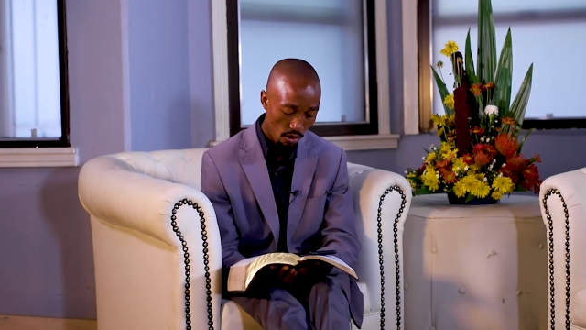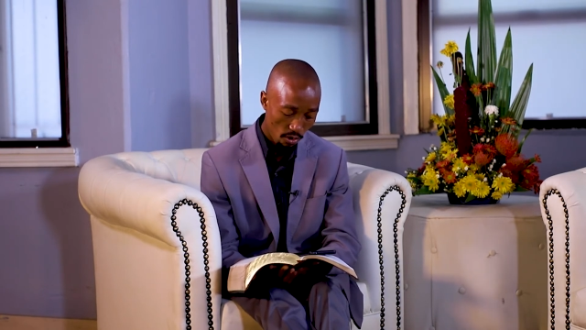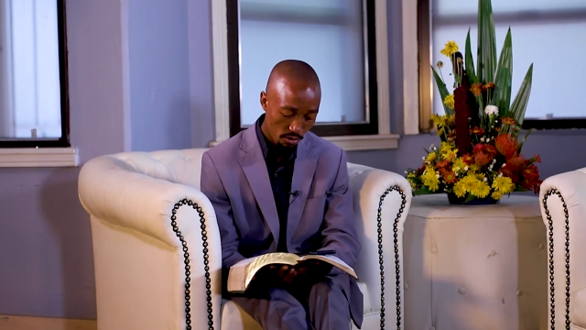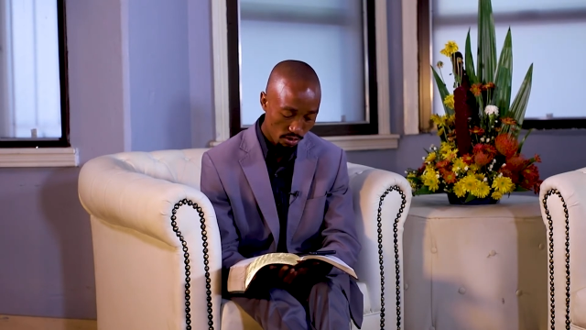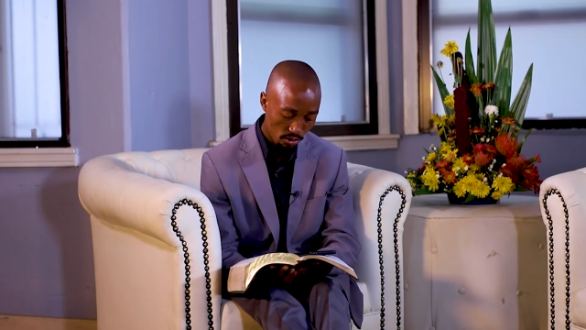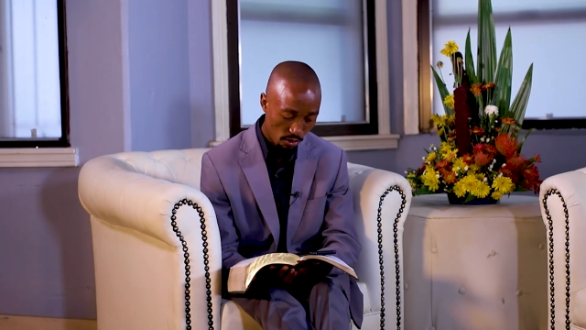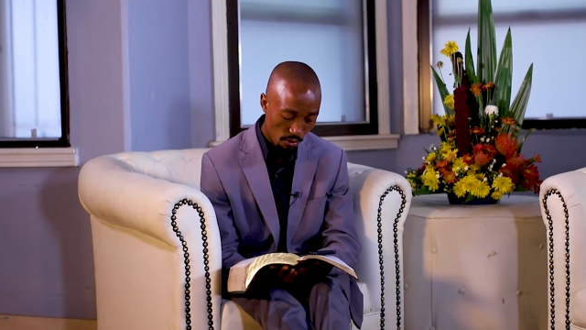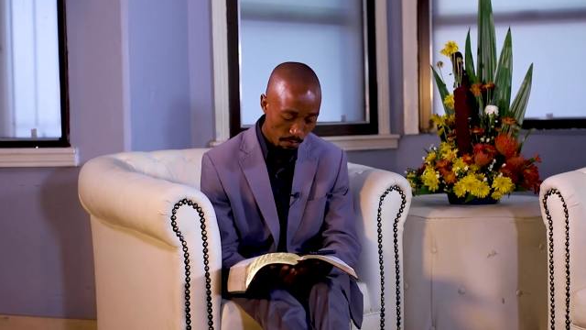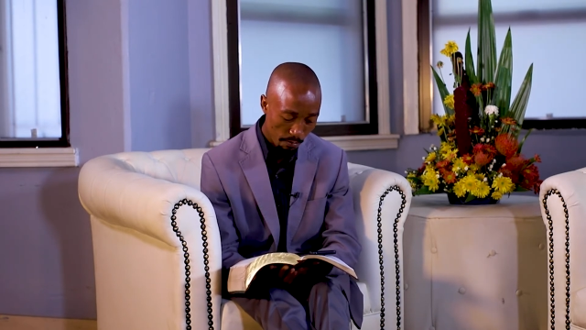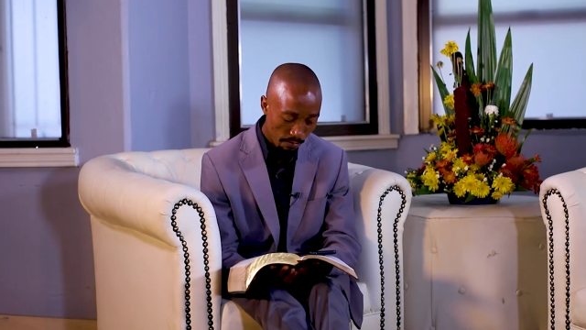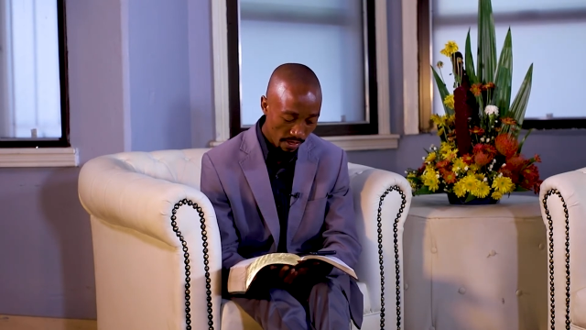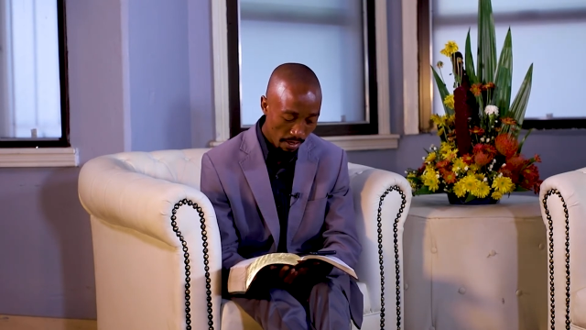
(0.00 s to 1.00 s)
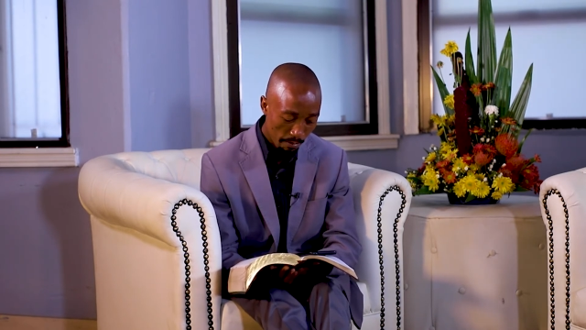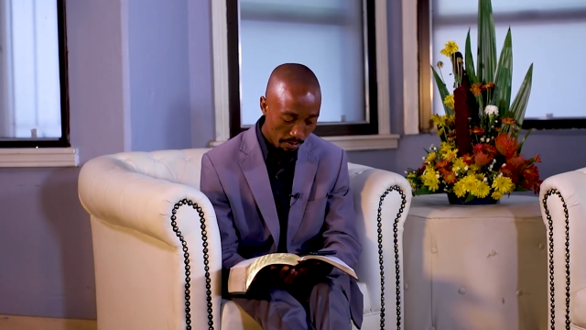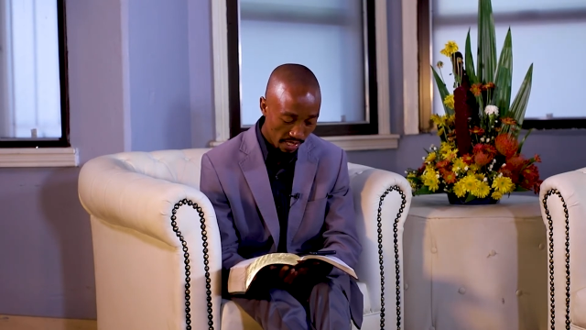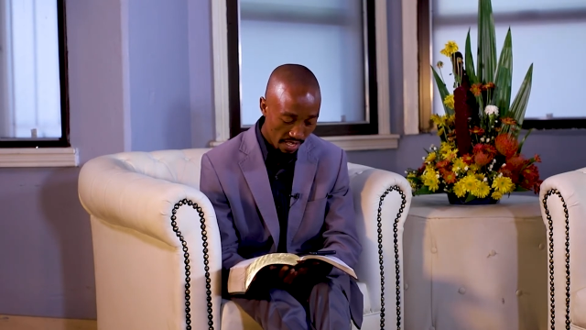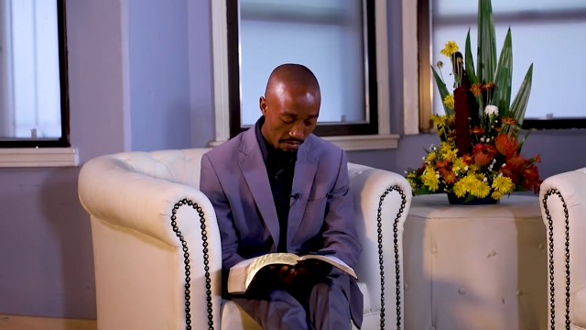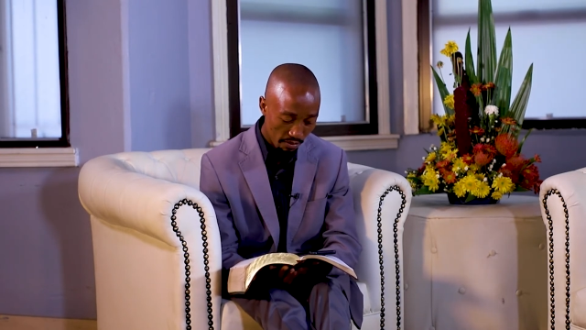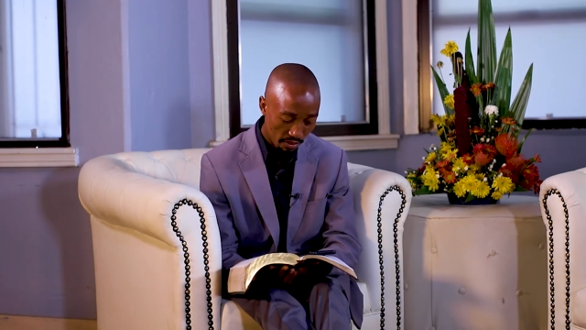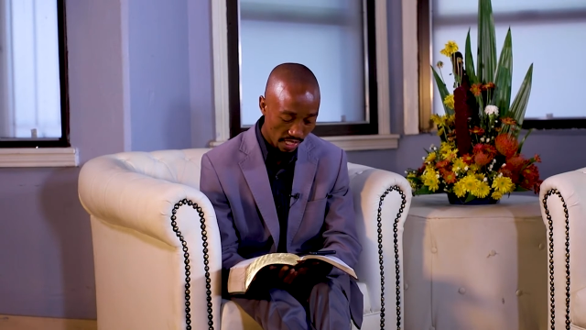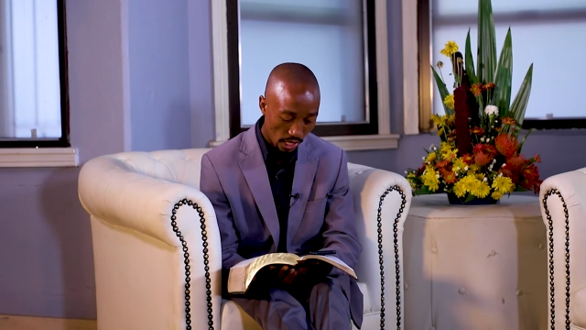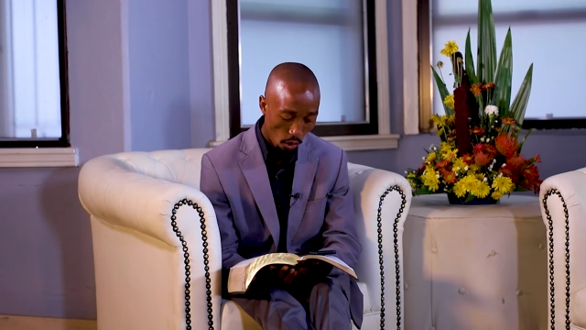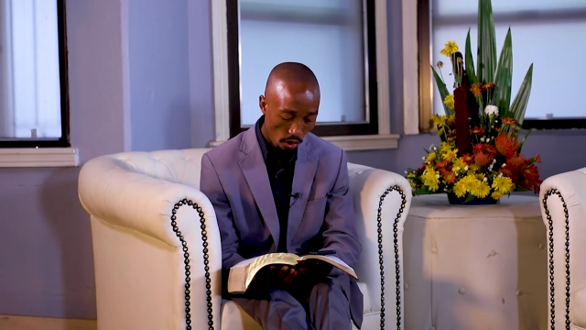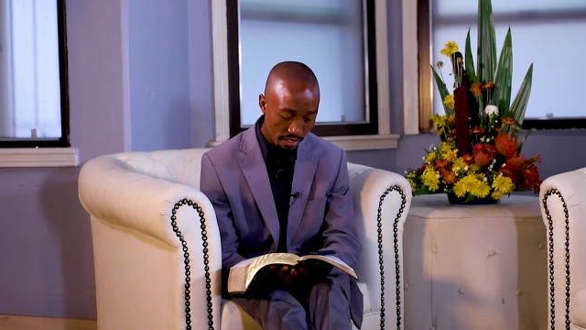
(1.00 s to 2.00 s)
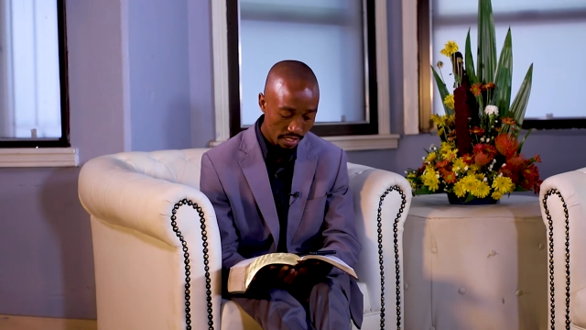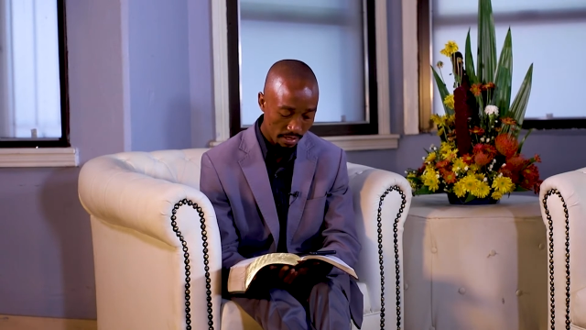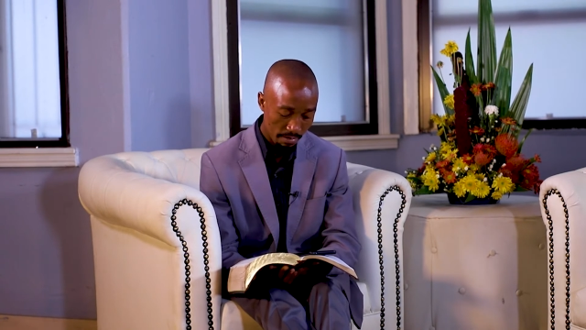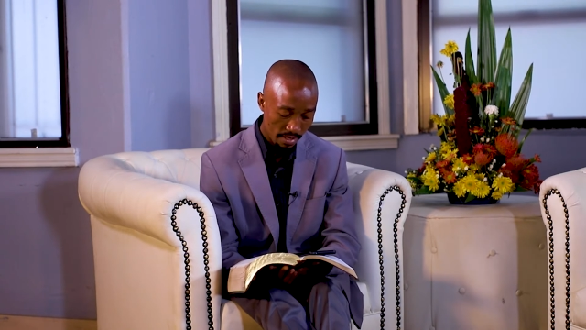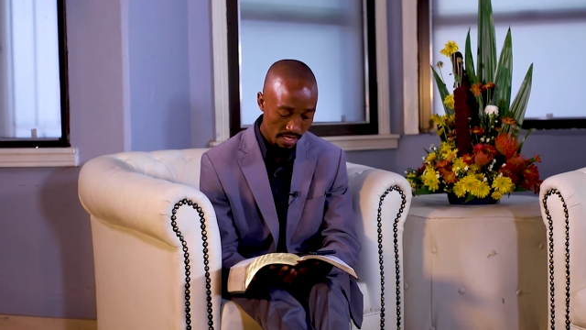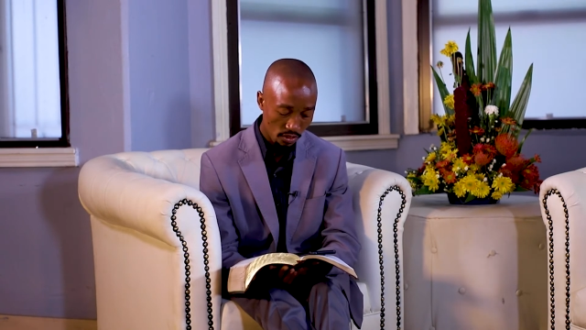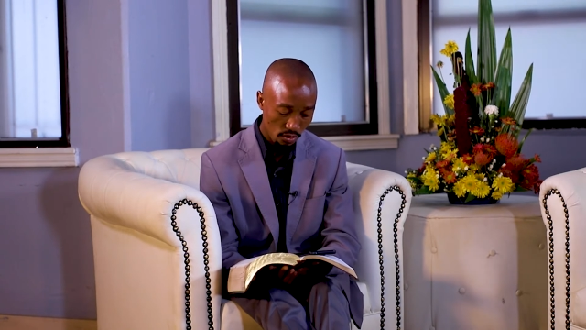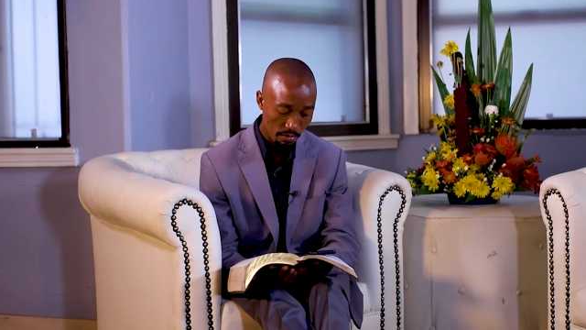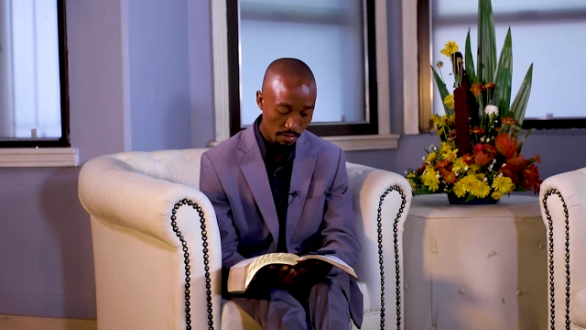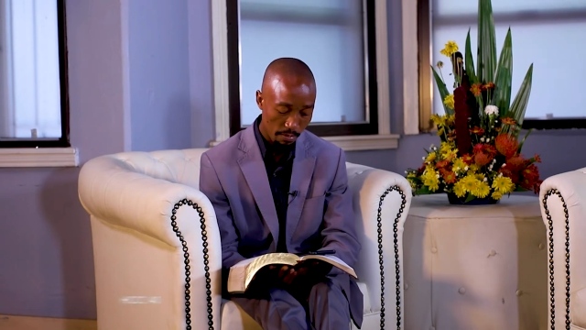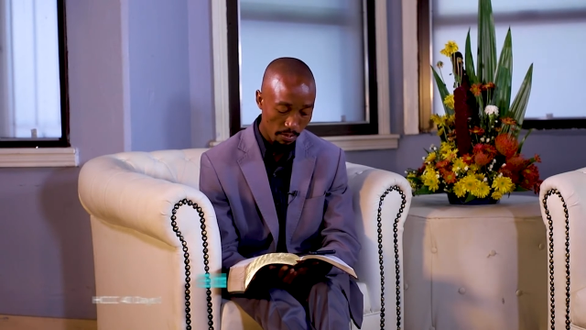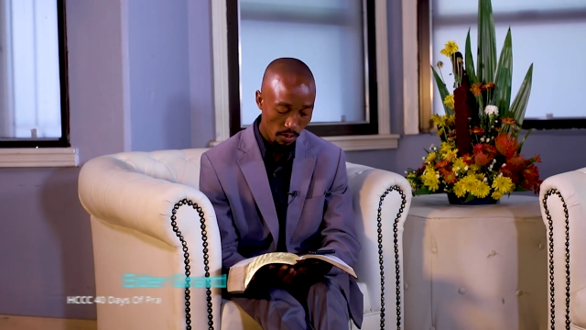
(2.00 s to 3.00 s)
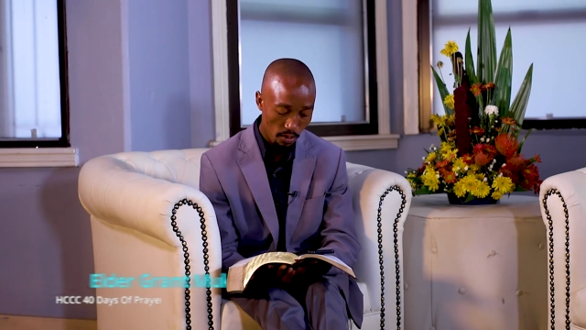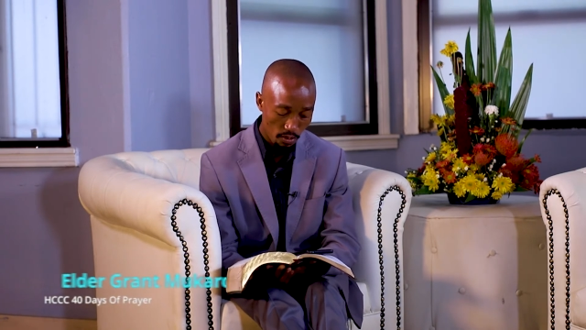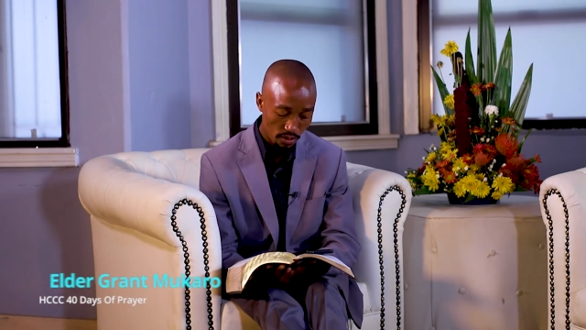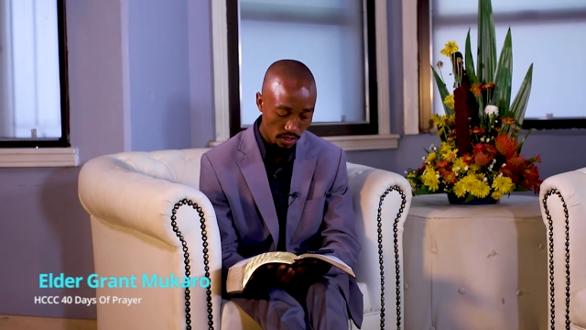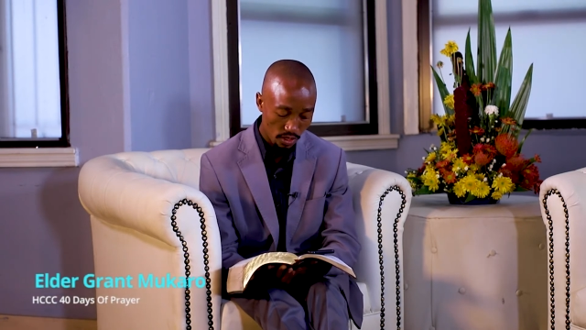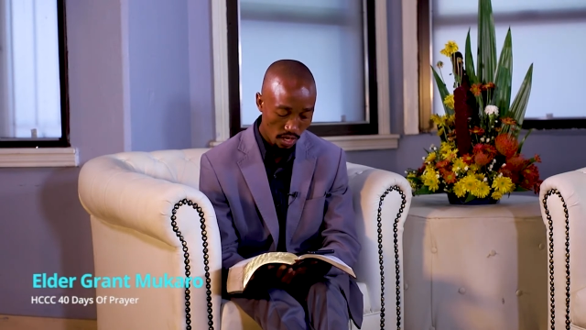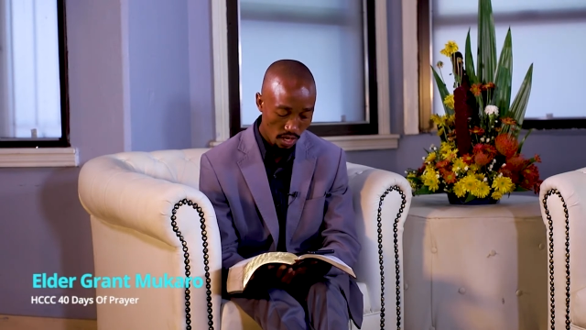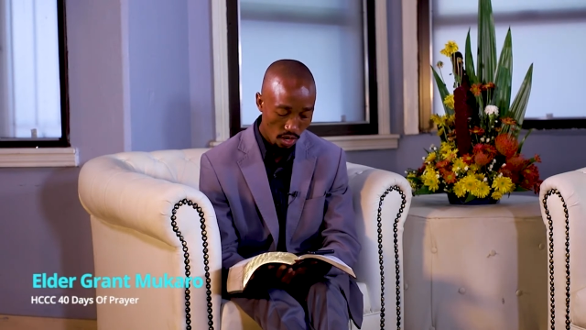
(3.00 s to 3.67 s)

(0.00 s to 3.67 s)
Also, pray for the Holy Spirit to be poured